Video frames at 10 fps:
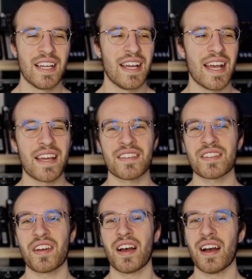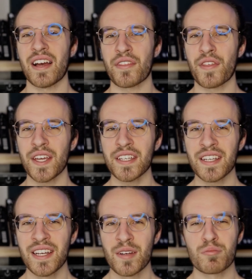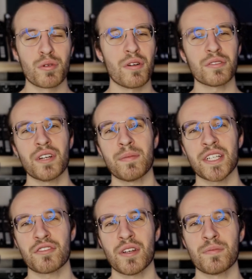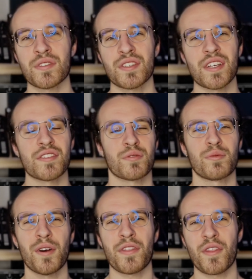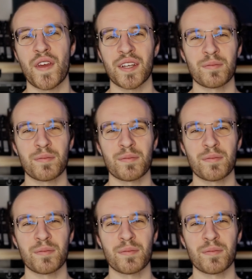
and I think programming drums is one thing,